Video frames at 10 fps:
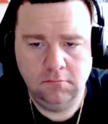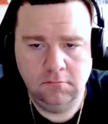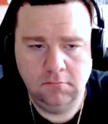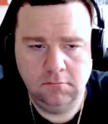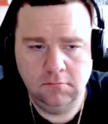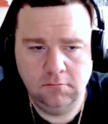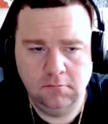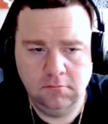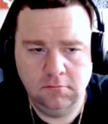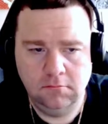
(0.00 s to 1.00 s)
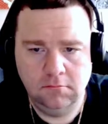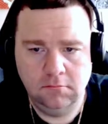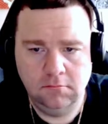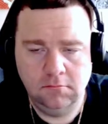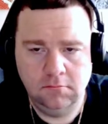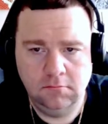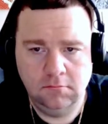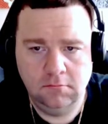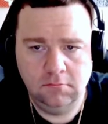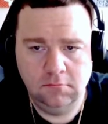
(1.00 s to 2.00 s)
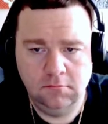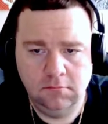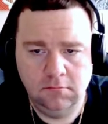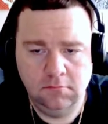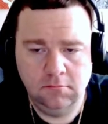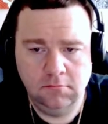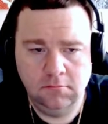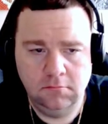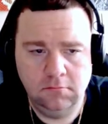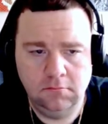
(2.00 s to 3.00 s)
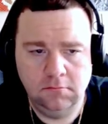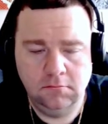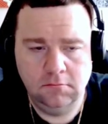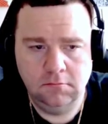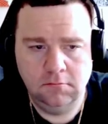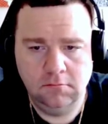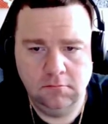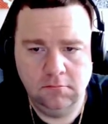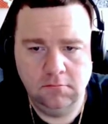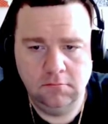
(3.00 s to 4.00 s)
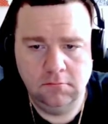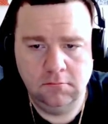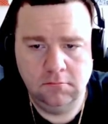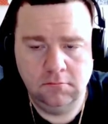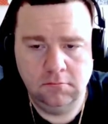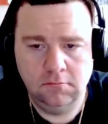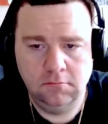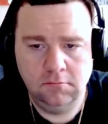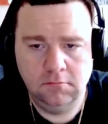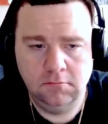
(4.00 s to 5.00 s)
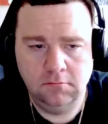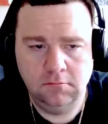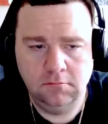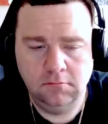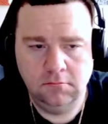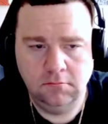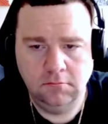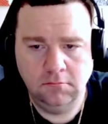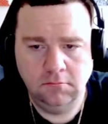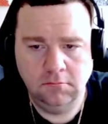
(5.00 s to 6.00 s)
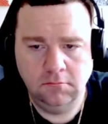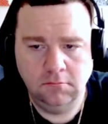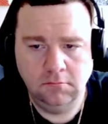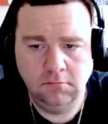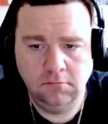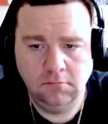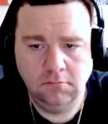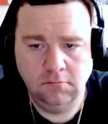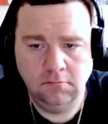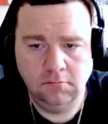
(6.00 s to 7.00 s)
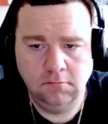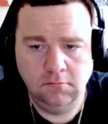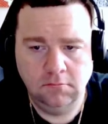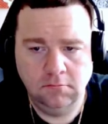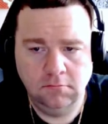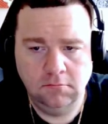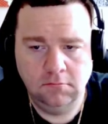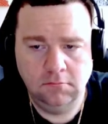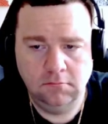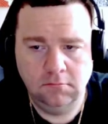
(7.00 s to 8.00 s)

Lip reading: The person shown says nothing.